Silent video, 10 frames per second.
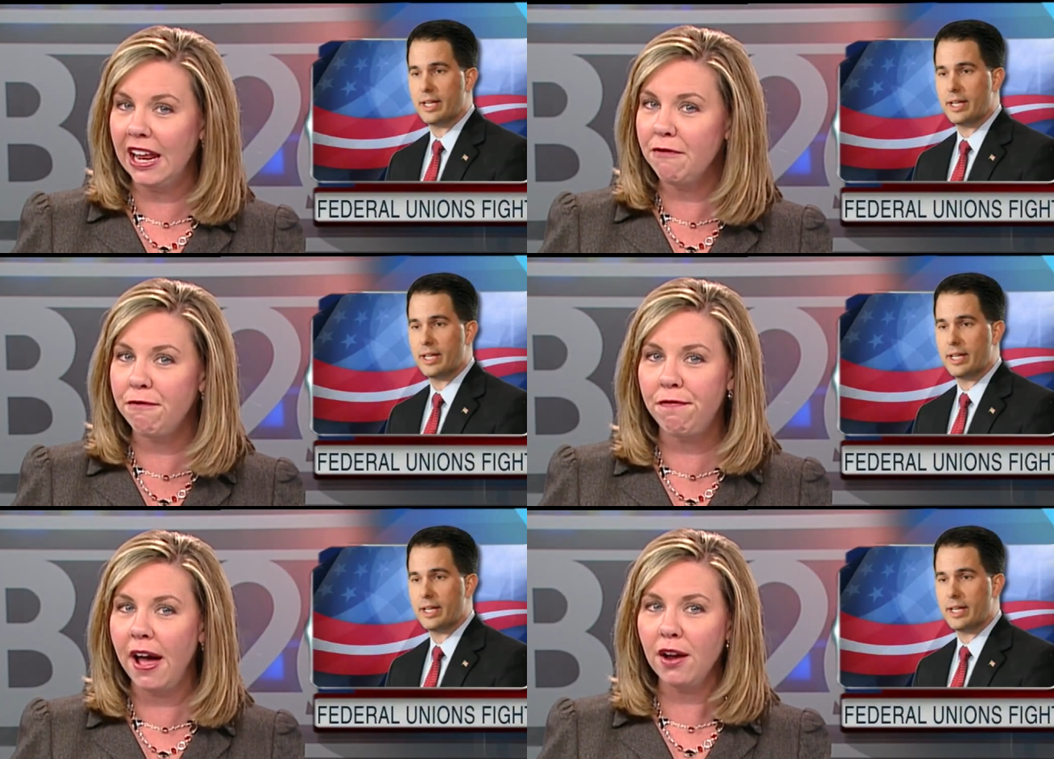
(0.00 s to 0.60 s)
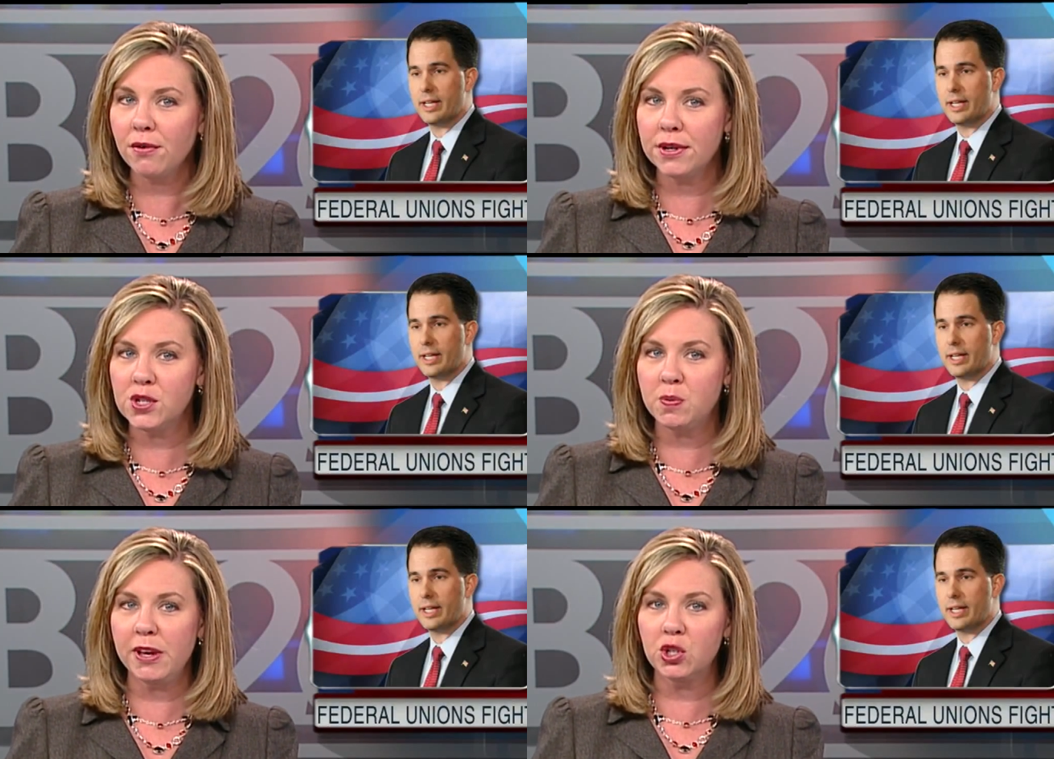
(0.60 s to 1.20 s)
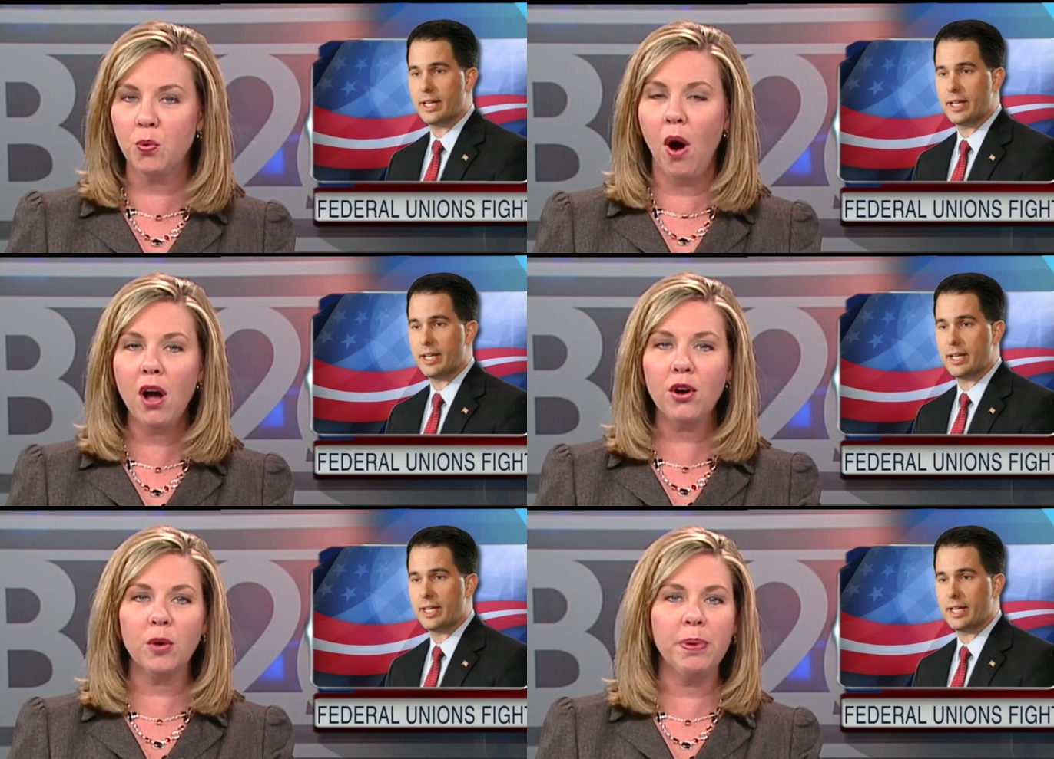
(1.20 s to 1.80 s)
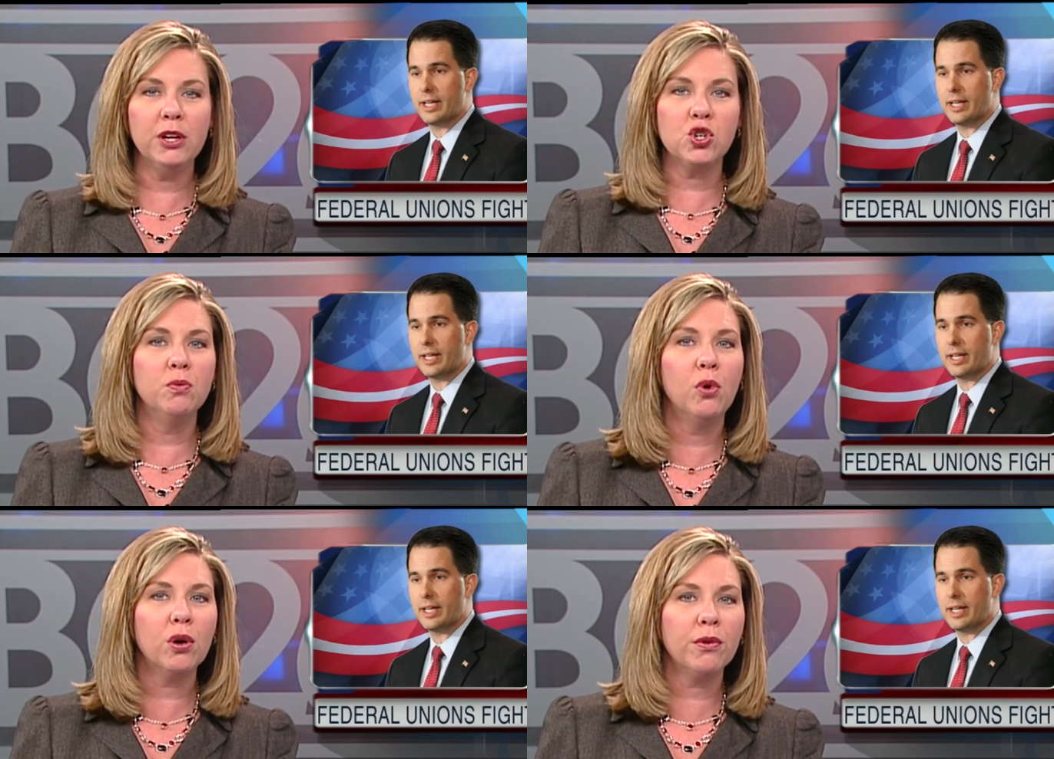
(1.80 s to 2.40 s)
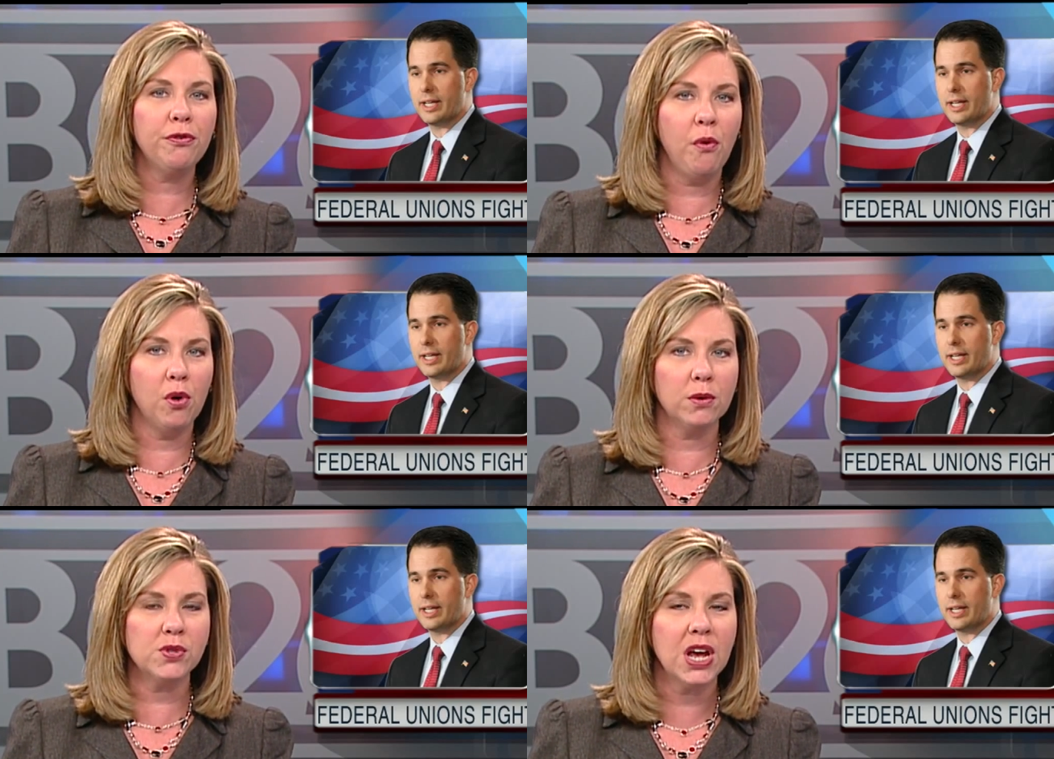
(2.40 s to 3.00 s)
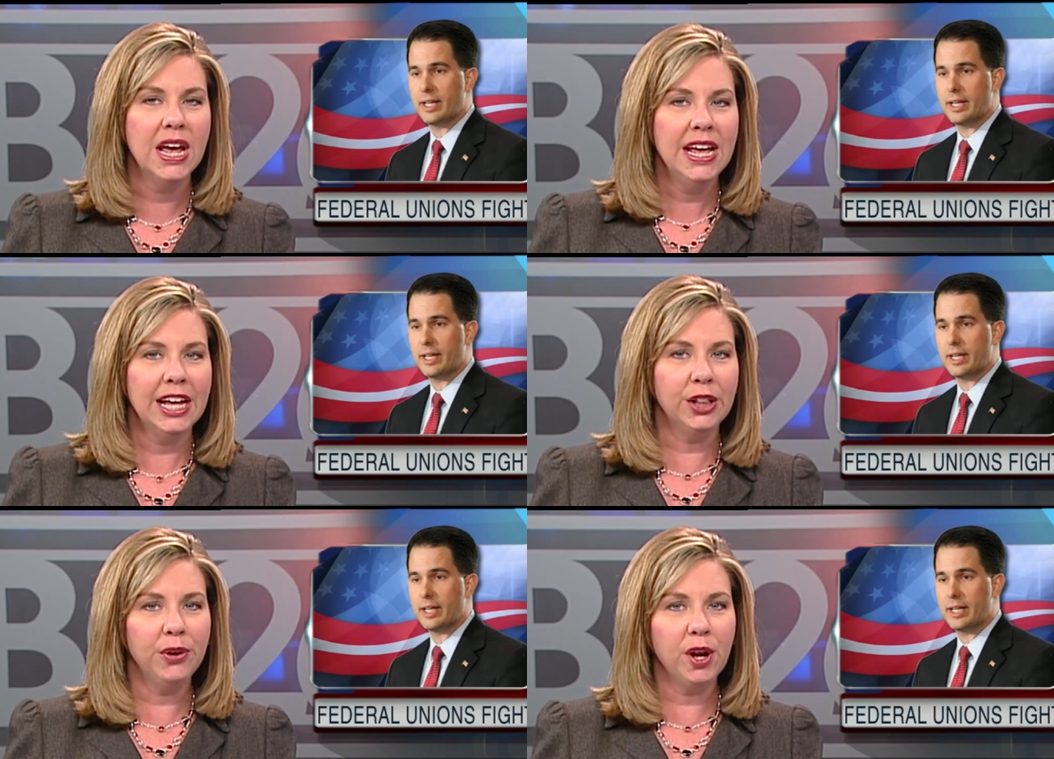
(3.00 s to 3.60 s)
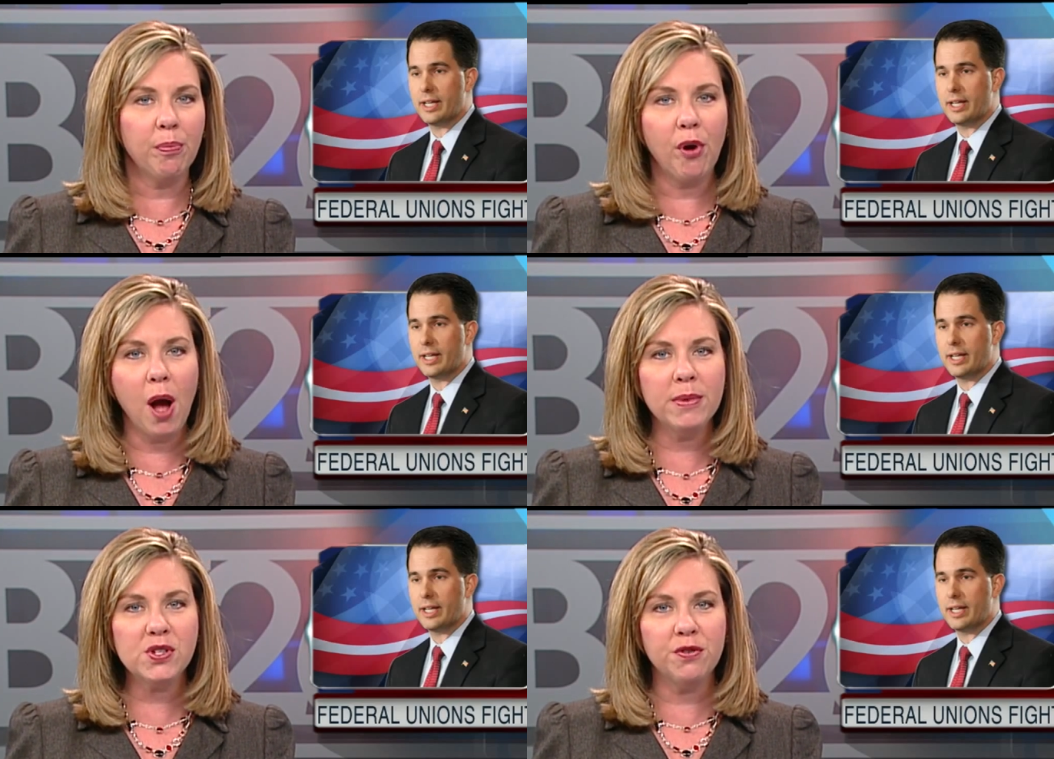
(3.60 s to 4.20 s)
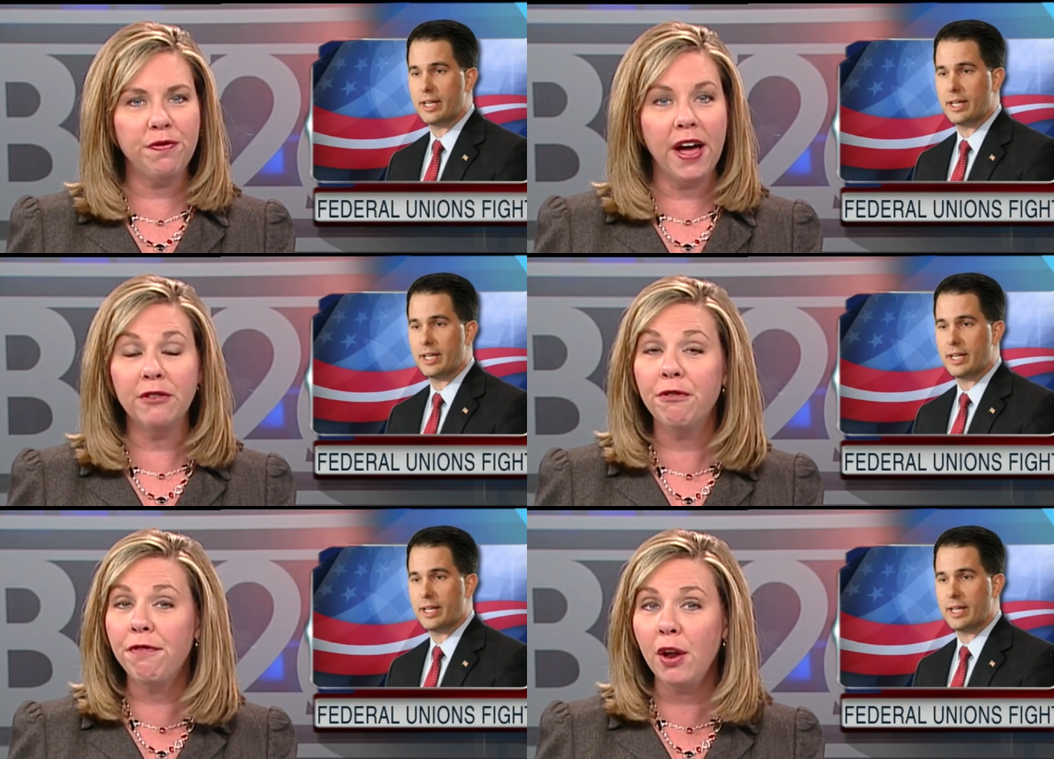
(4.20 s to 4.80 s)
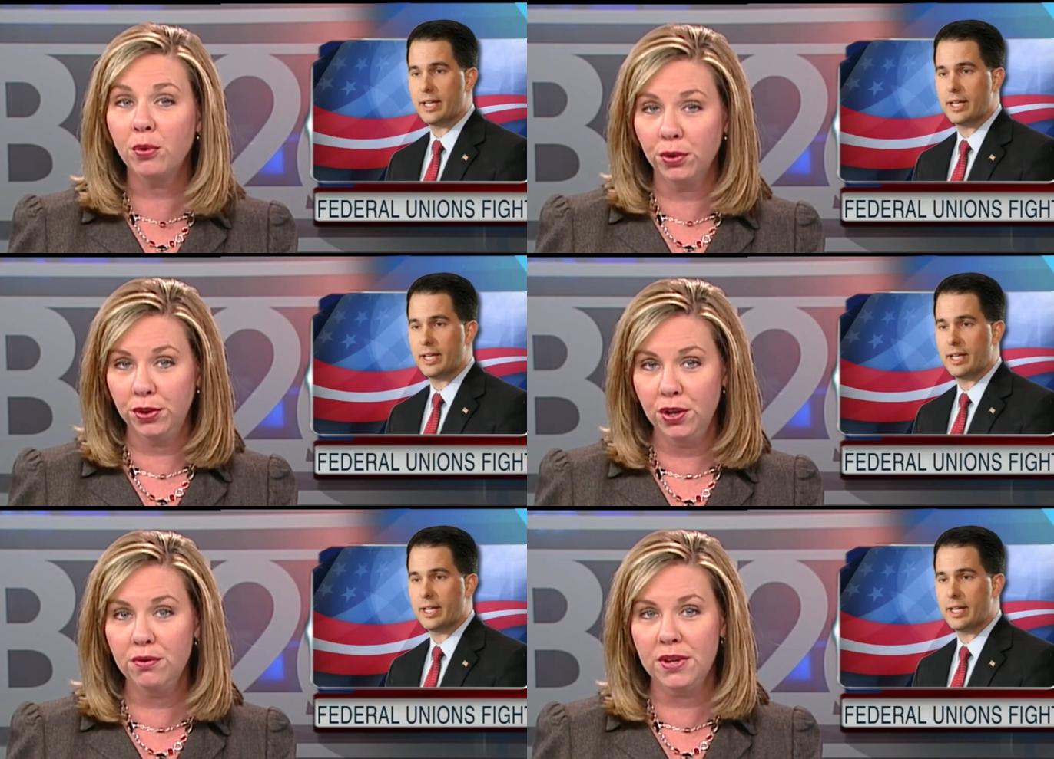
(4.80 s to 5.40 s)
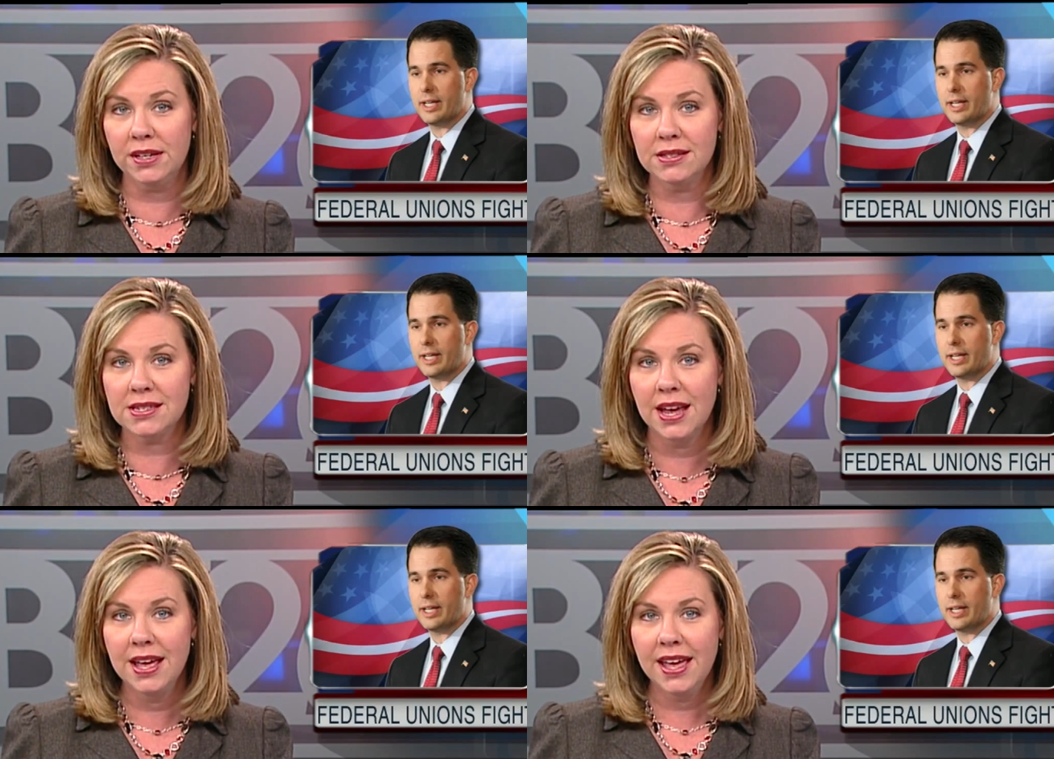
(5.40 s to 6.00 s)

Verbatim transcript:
Speaker 1: In a fiery speech, Walker pitched more reforms, including a promise to fight federal unions.